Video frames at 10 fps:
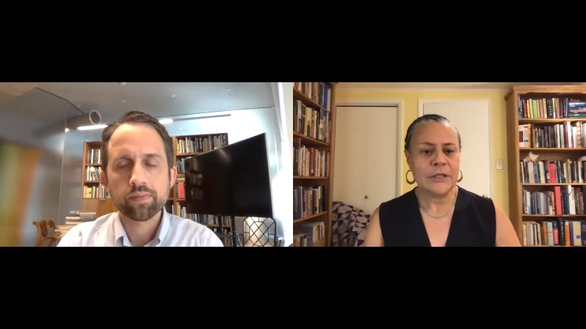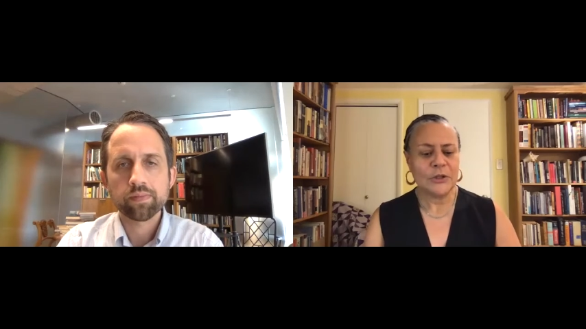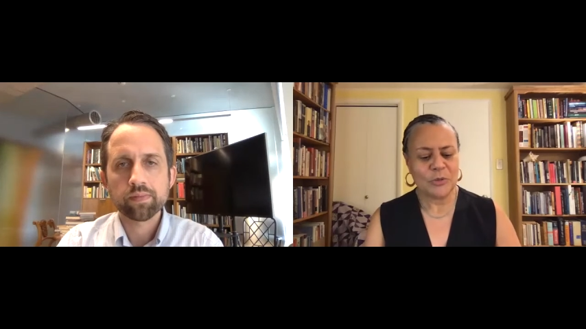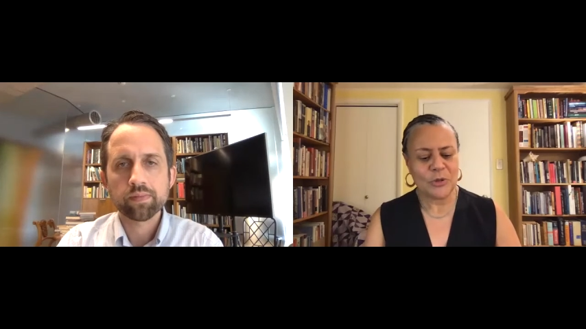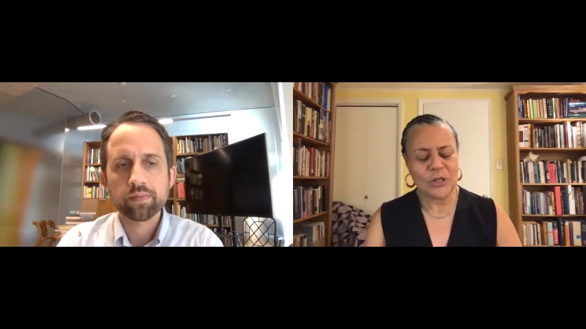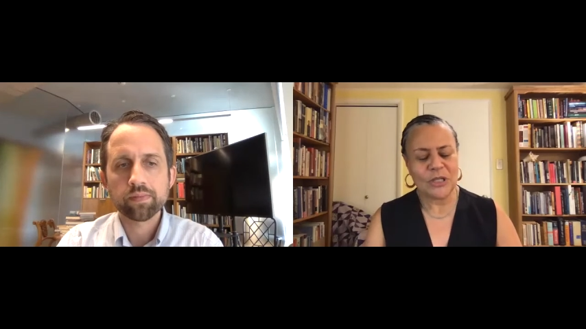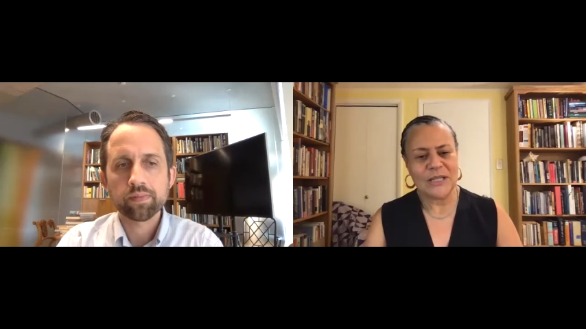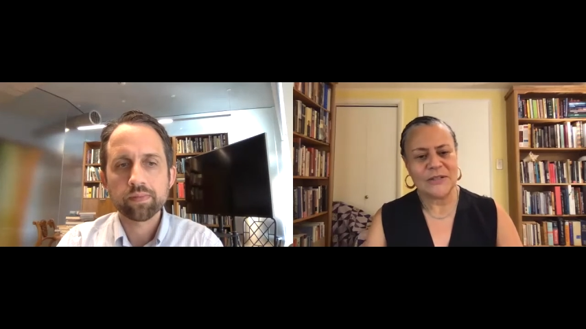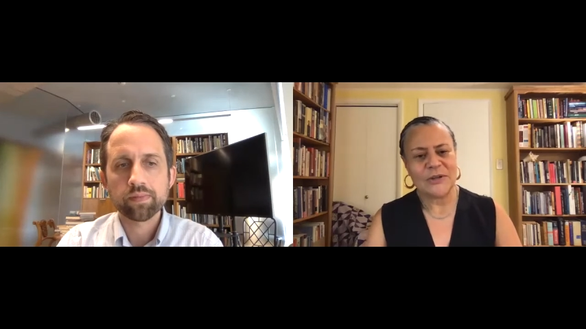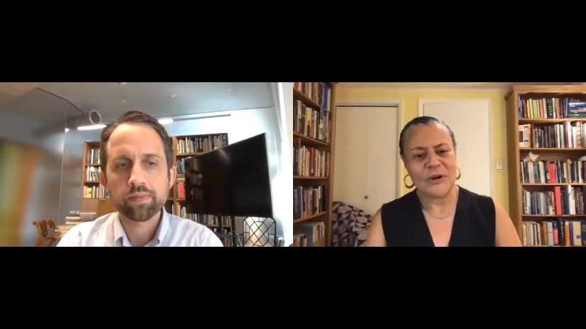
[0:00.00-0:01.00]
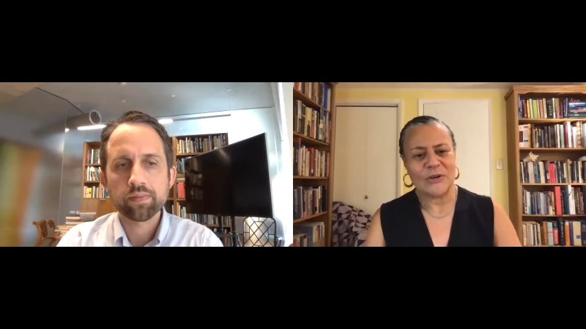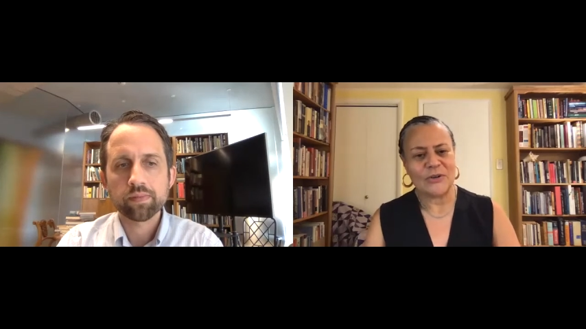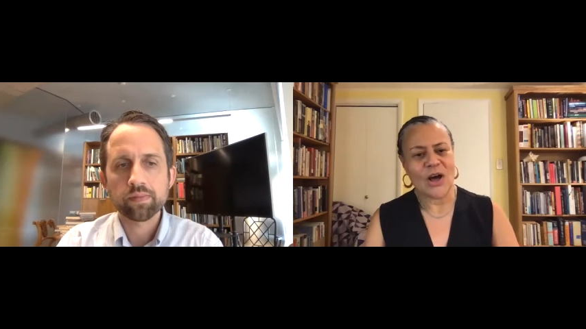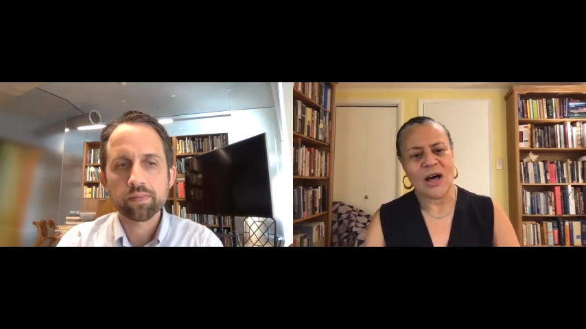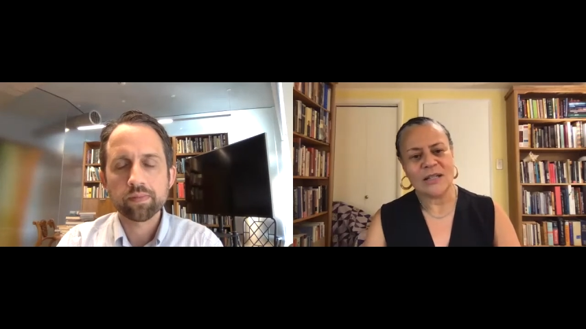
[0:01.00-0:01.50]
Speaker 1: communities are
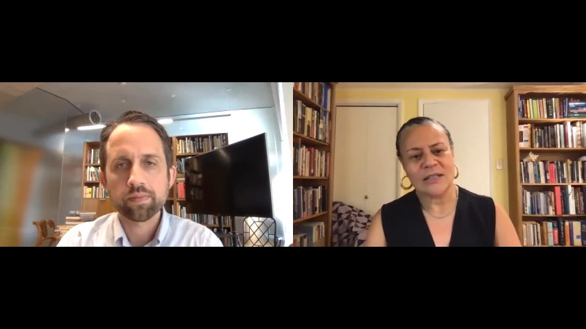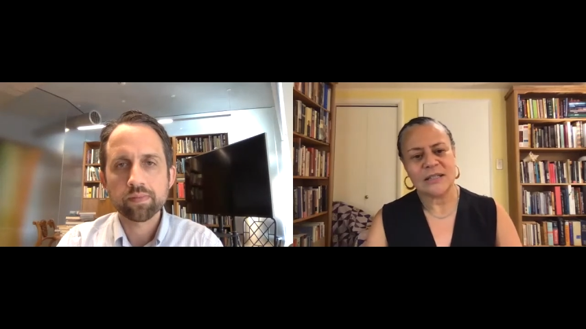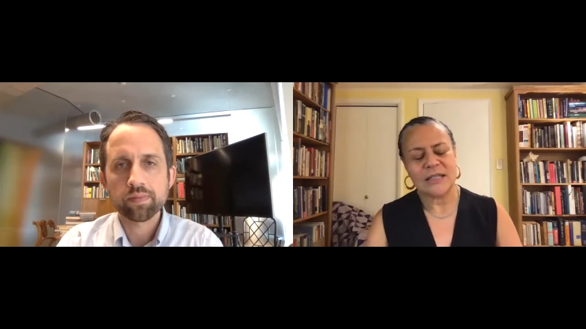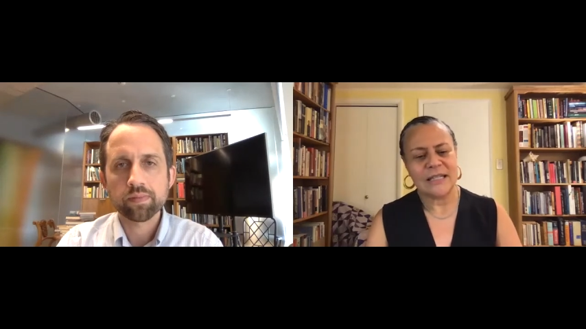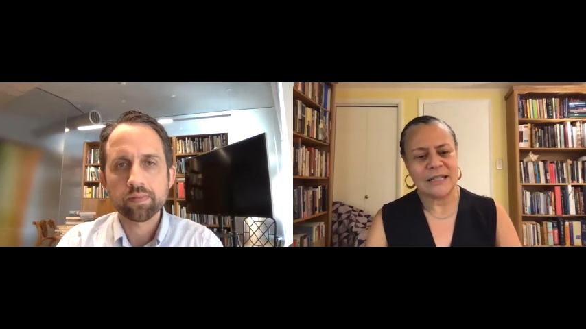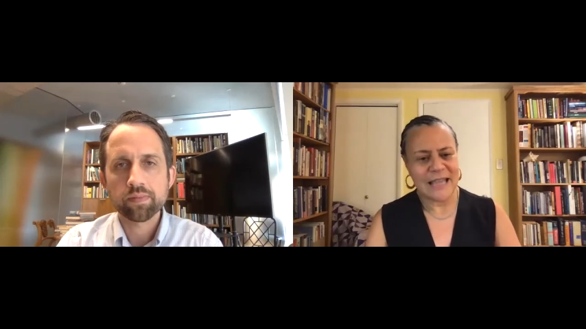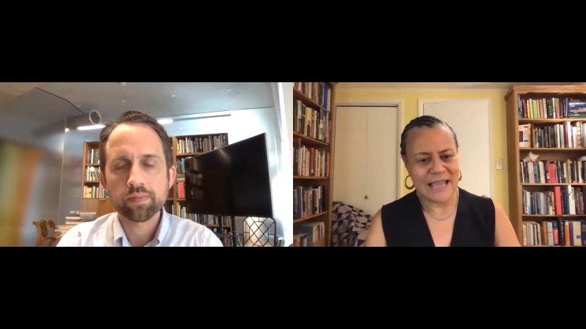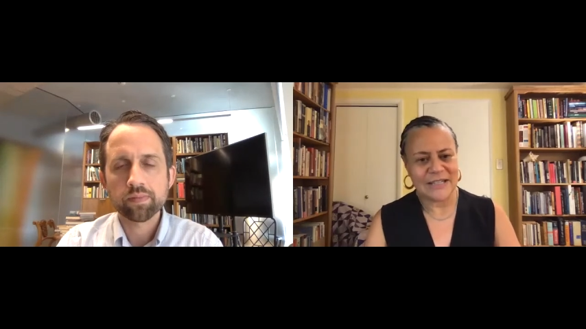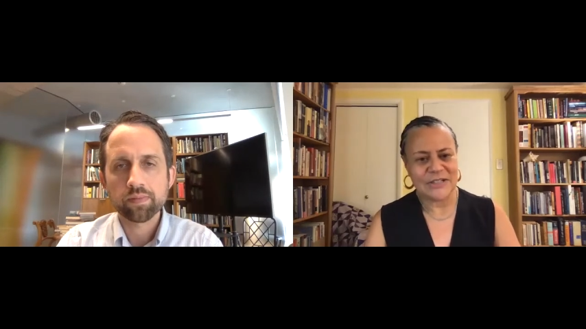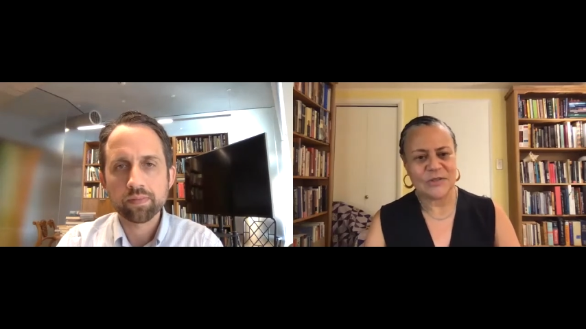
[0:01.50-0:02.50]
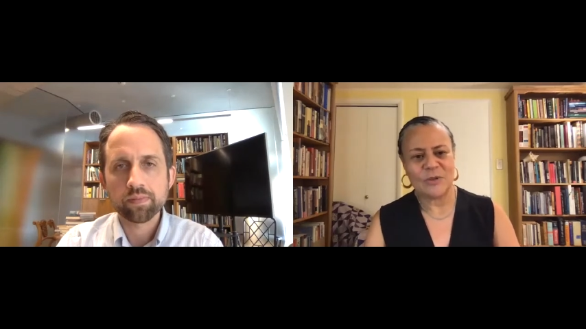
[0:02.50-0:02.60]
not engaged,